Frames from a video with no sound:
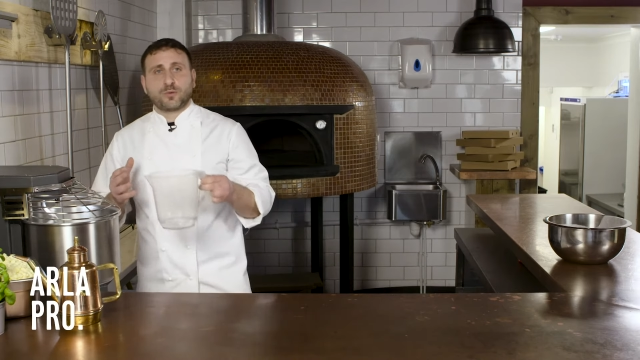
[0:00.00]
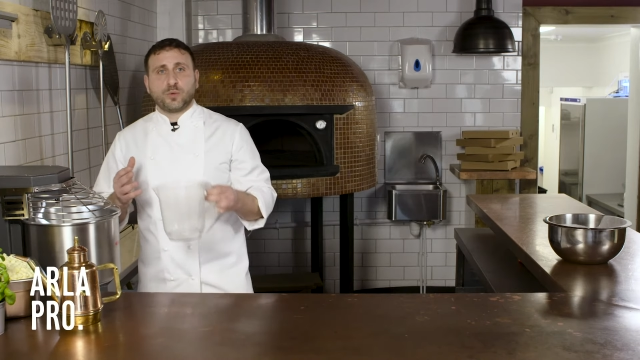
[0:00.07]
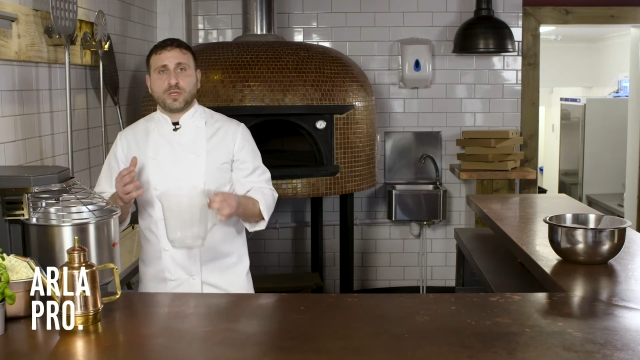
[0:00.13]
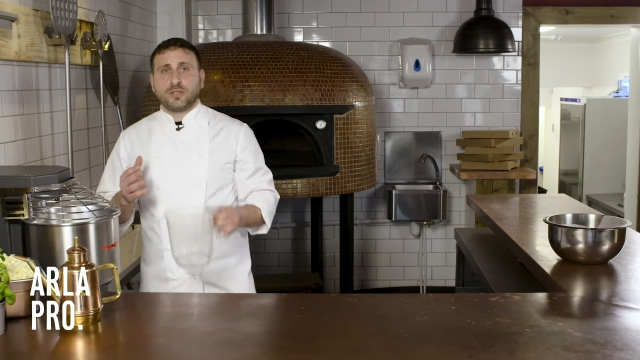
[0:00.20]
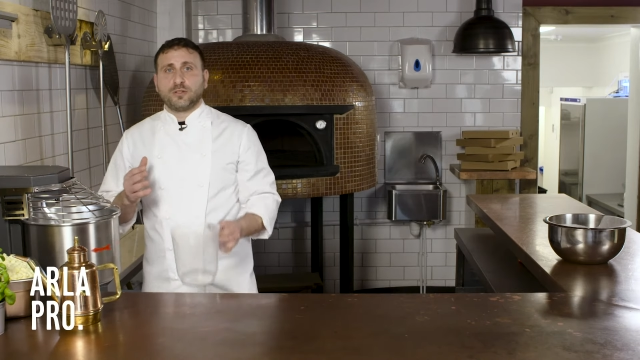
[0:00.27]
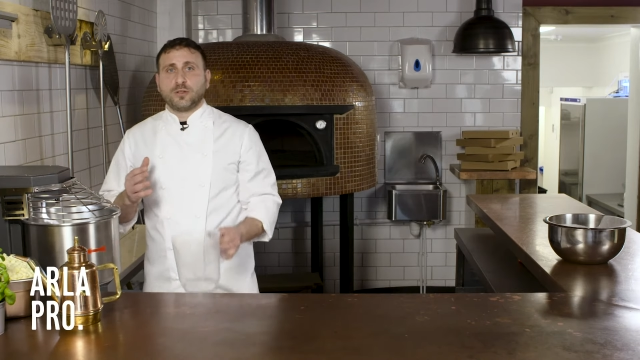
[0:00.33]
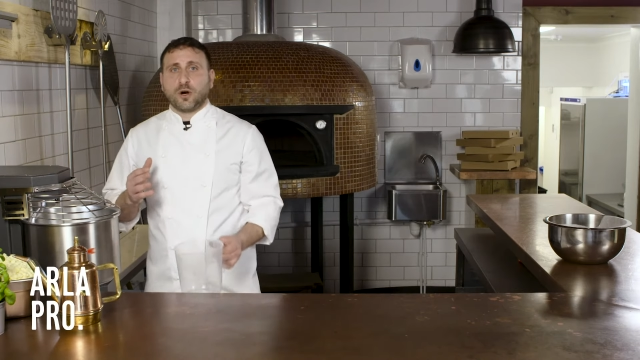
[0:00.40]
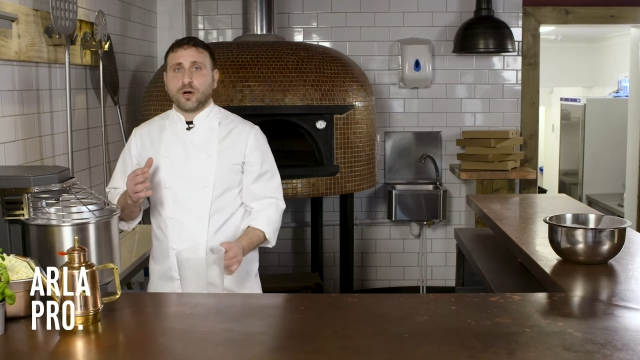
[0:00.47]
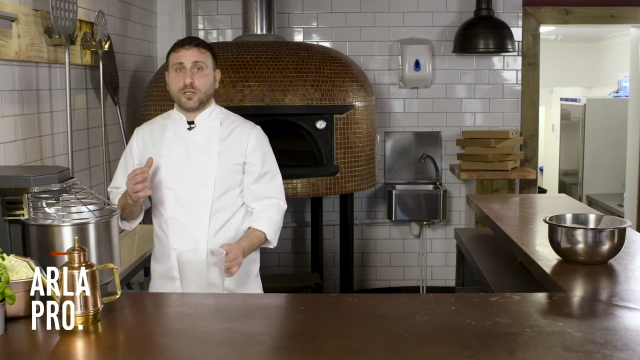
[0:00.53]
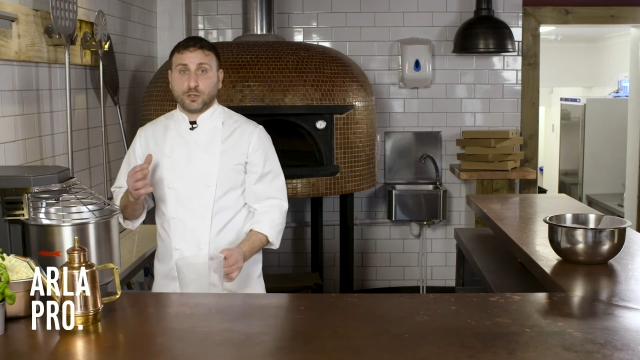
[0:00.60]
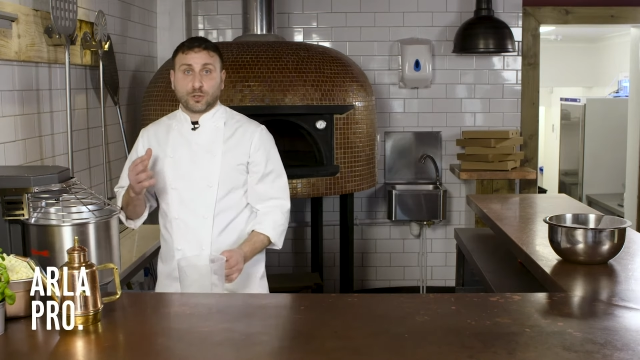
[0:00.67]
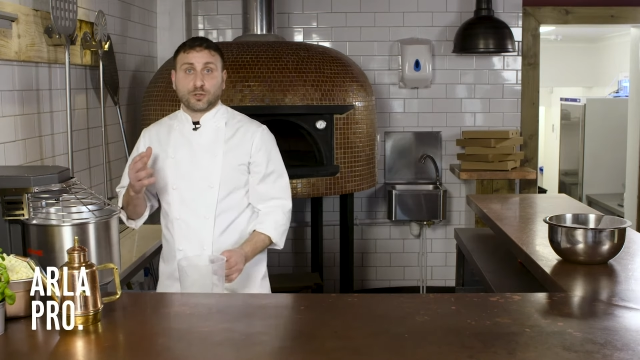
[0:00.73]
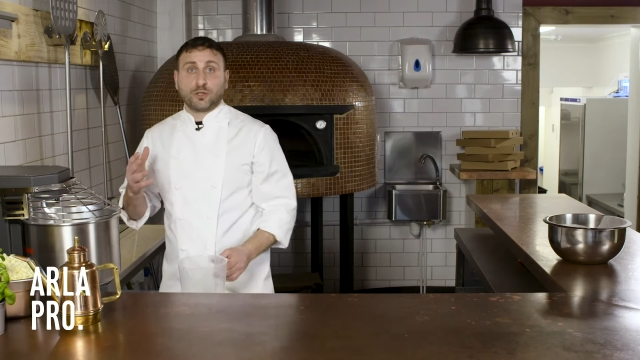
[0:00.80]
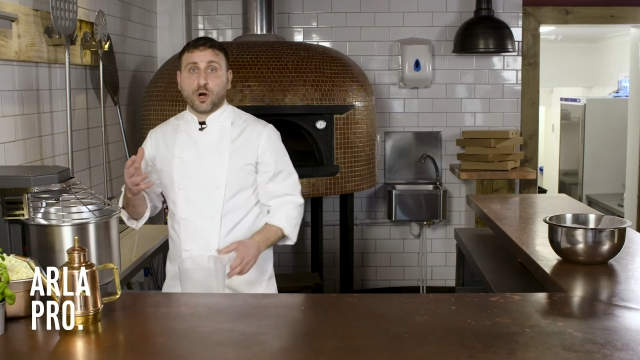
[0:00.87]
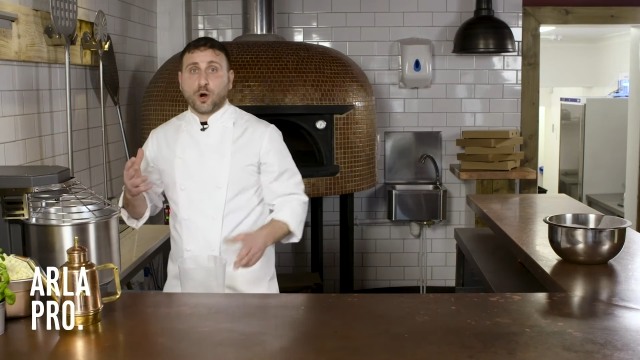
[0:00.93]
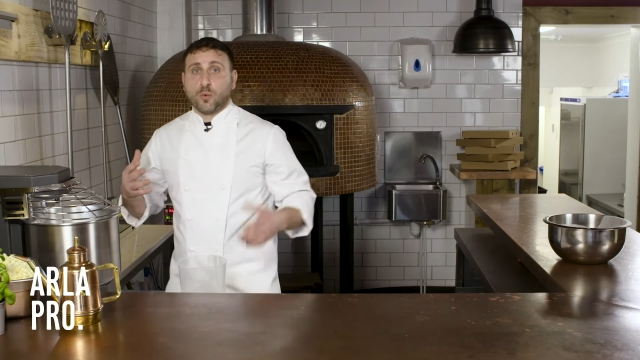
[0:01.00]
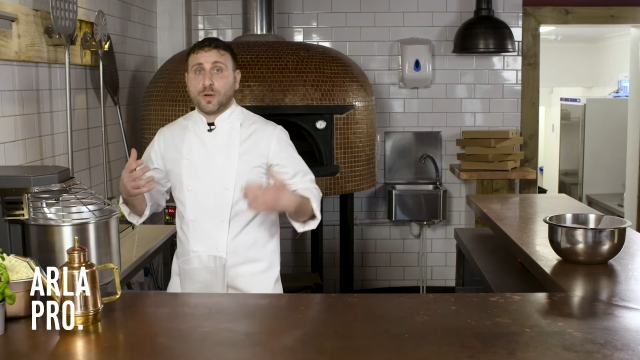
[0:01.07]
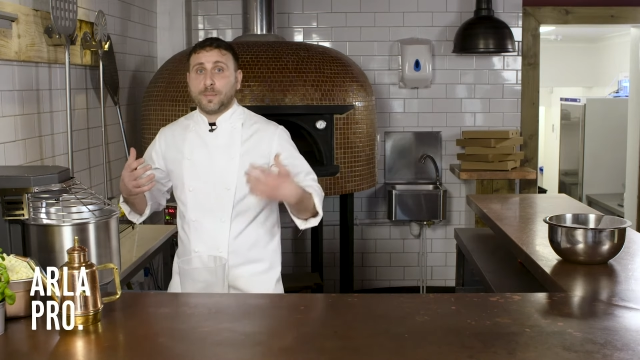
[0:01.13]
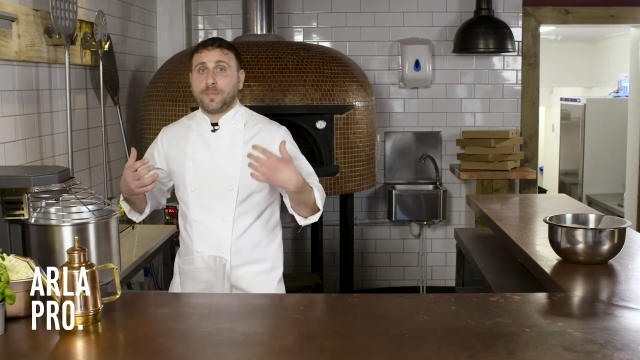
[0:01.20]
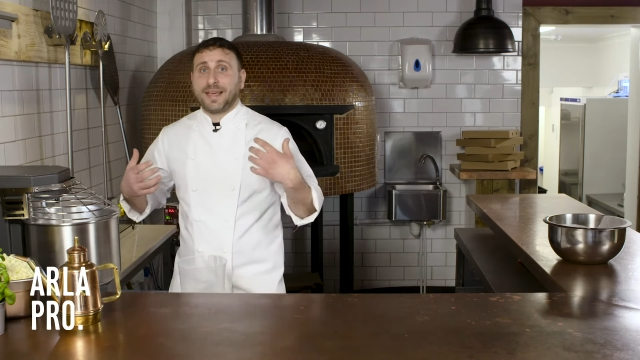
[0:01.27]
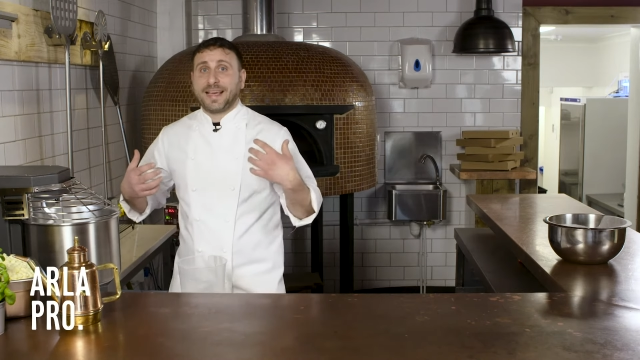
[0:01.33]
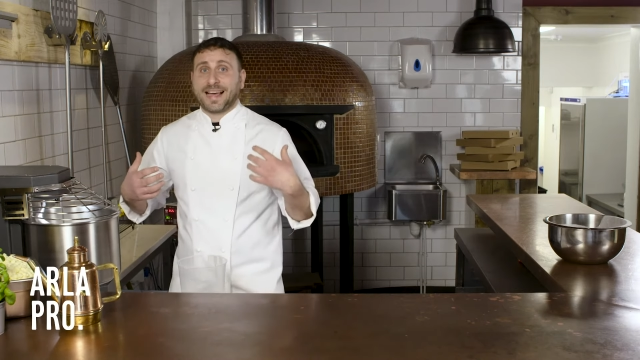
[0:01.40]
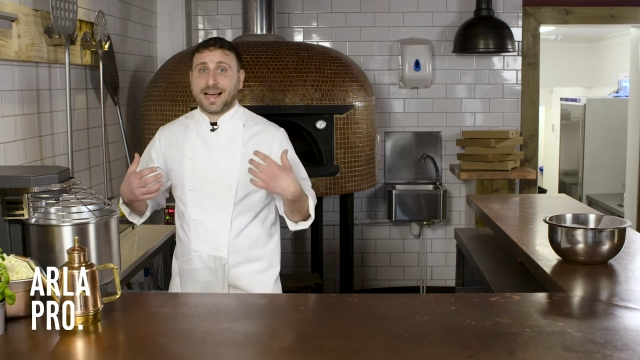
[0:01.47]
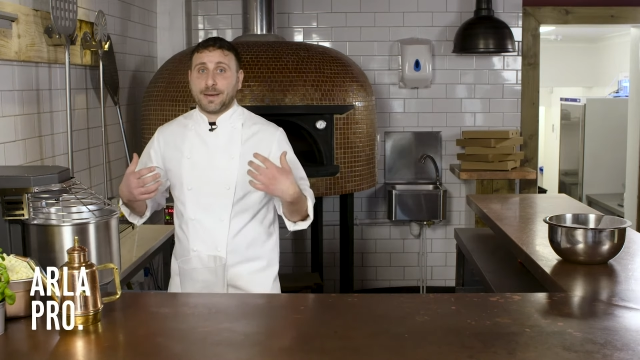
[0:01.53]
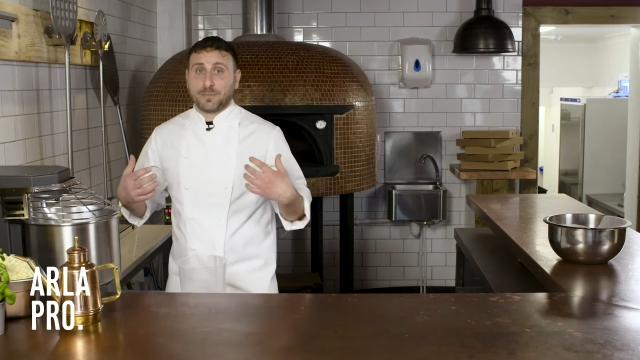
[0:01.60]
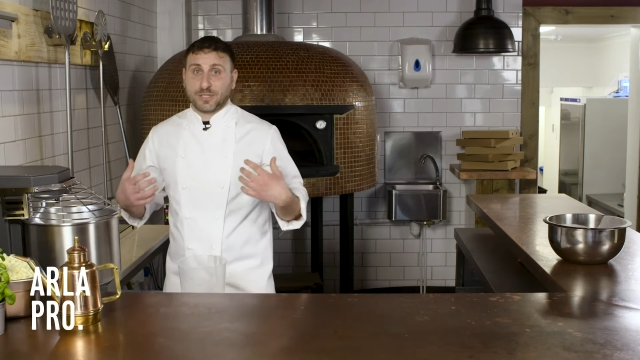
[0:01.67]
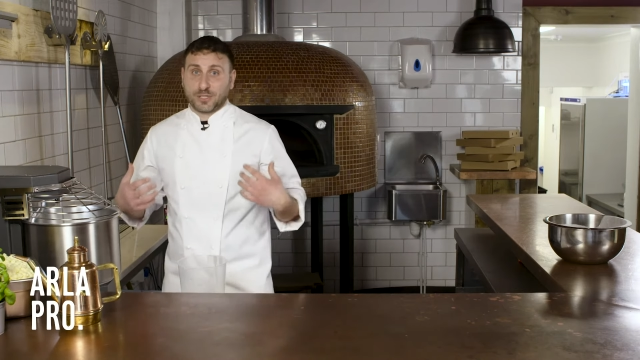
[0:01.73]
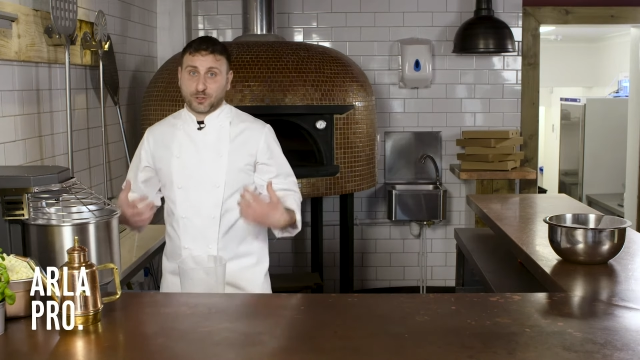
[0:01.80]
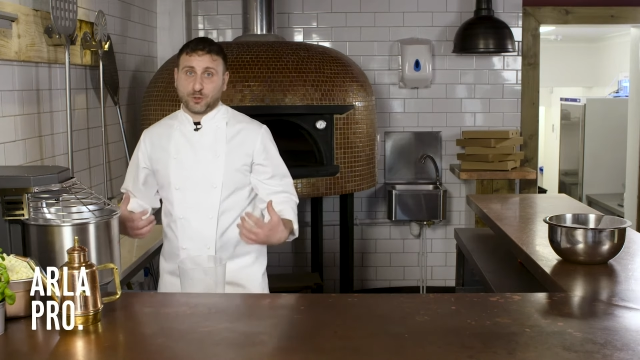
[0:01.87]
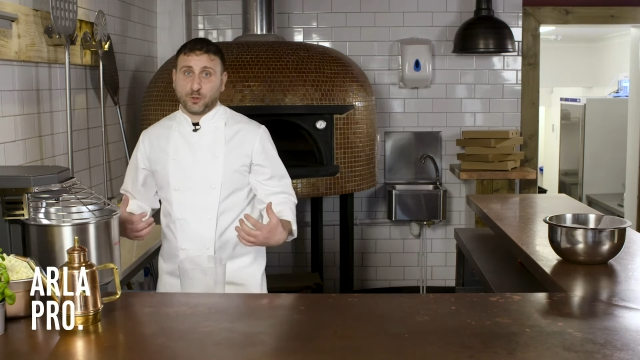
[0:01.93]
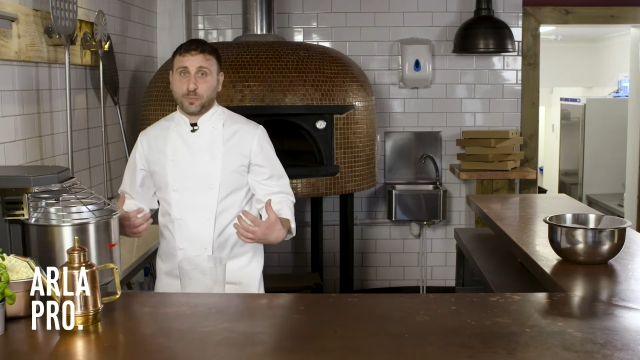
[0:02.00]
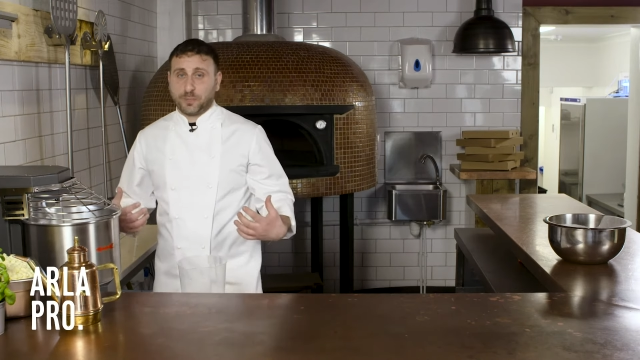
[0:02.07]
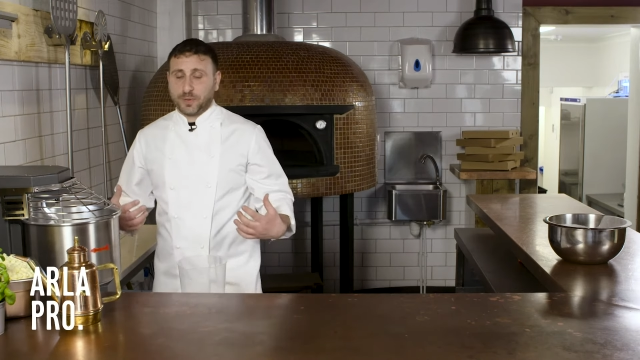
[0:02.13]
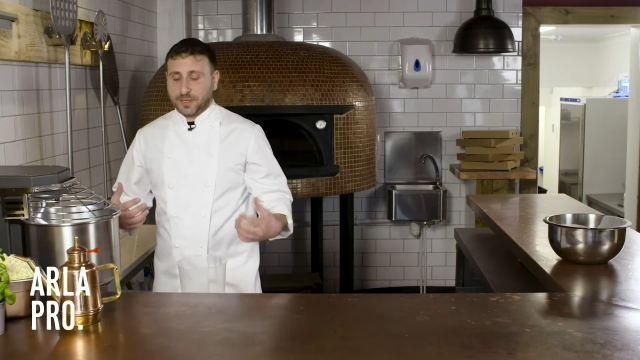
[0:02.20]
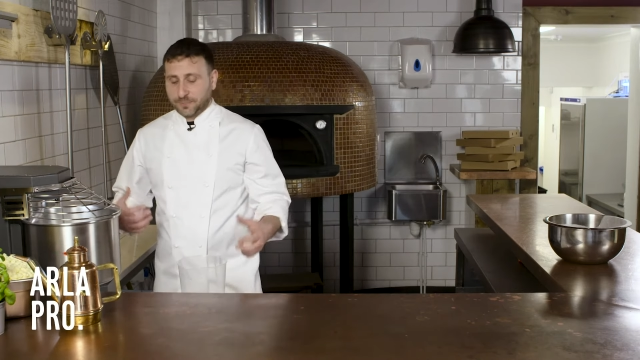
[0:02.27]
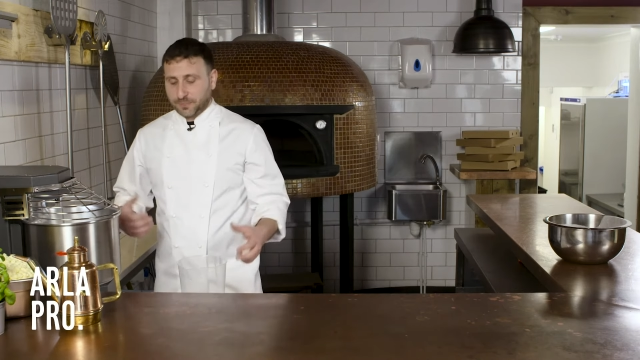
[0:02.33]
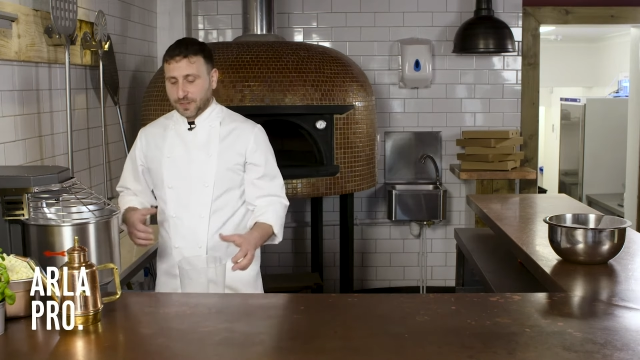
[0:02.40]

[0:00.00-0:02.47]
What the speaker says: your dough will become soupy,